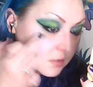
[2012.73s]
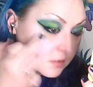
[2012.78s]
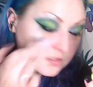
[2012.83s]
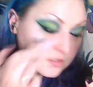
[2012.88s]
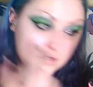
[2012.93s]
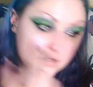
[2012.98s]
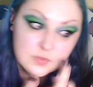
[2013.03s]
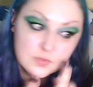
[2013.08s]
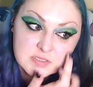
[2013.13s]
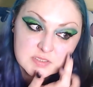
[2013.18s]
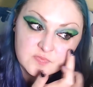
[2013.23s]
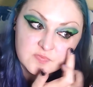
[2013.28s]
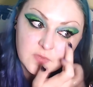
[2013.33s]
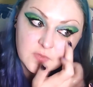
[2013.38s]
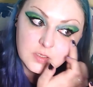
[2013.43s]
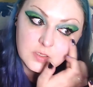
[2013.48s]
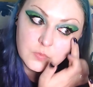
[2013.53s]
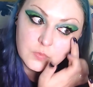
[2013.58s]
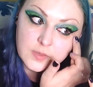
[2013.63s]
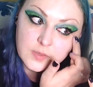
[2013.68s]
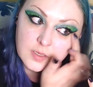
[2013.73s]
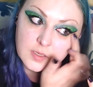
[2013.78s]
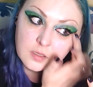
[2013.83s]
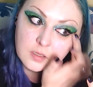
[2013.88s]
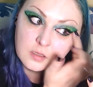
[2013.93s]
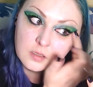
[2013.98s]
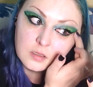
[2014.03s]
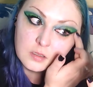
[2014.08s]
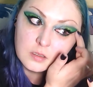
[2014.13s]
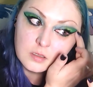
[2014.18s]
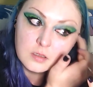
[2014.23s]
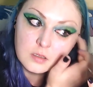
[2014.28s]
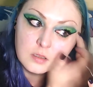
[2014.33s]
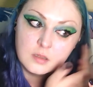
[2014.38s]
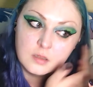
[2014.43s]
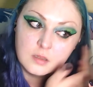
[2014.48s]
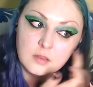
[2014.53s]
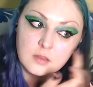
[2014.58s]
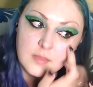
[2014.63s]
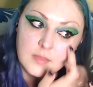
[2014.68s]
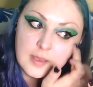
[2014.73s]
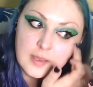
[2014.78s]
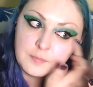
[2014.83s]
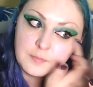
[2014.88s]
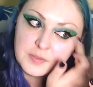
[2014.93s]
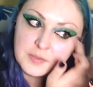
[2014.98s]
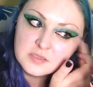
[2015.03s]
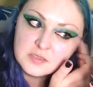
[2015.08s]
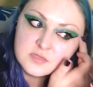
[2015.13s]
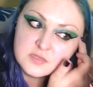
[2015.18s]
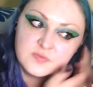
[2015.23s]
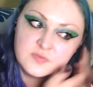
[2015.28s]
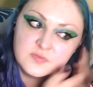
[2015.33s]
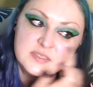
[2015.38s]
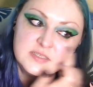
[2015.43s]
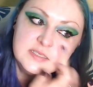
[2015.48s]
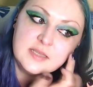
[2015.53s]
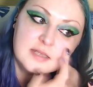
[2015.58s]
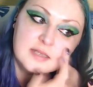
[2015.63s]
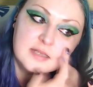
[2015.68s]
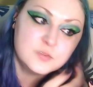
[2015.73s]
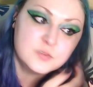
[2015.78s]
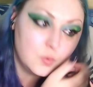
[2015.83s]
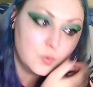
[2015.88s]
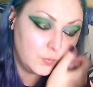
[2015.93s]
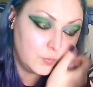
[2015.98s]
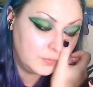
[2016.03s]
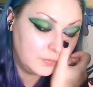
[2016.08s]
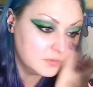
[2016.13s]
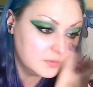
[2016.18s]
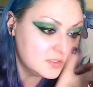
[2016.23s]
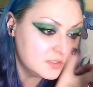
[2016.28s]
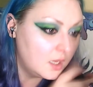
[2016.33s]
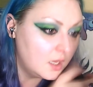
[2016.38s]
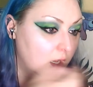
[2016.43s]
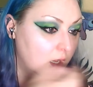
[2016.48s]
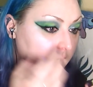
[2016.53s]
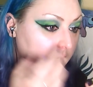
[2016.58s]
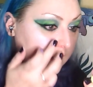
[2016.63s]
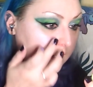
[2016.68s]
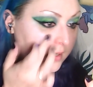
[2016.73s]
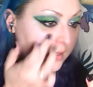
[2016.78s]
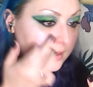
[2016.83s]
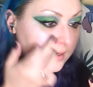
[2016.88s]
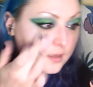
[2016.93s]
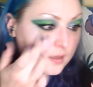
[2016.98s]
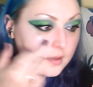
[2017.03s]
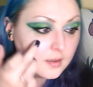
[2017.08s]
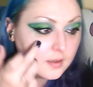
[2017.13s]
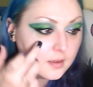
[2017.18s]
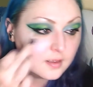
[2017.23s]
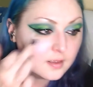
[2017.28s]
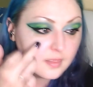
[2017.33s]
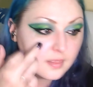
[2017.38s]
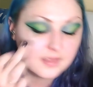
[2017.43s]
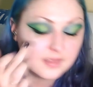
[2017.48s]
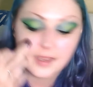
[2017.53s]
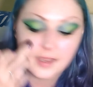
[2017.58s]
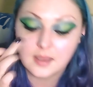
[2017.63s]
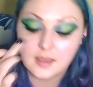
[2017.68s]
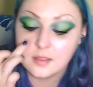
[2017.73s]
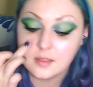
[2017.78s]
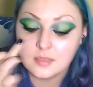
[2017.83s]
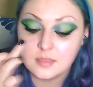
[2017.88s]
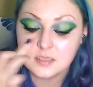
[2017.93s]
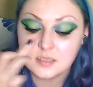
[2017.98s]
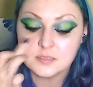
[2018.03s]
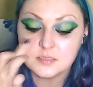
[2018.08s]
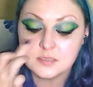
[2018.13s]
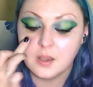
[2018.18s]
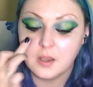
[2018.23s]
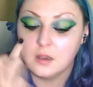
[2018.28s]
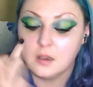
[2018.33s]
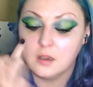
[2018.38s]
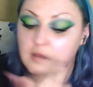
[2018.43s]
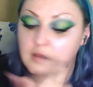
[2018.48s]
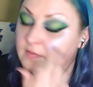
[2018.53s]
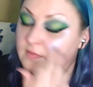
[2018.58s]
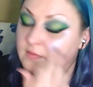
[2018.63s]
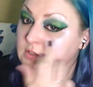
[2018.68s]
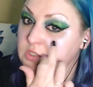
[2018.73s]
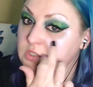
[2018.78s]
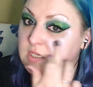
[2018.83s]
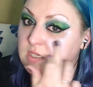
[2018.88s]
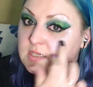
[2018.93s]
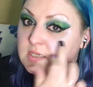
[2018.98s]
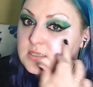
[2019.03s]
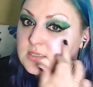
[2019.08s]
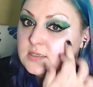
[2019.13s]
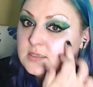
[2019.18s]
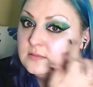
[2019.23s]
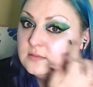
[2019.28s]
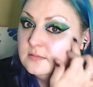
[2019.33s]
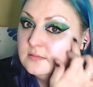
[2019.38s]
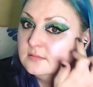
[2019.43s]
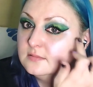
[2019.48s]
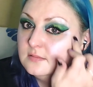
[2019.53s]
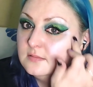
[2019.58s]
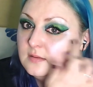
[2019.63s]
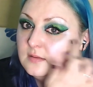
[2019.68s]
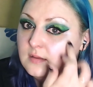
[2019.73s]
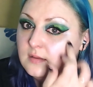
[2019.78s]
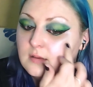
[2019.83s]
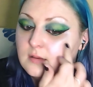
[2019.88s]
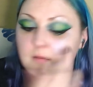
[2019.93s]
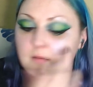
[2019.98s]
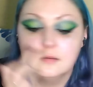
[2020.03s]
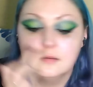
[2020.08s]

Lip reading: so it's following that, because obviously that's what we want to highlight, that and this part of our cheek here.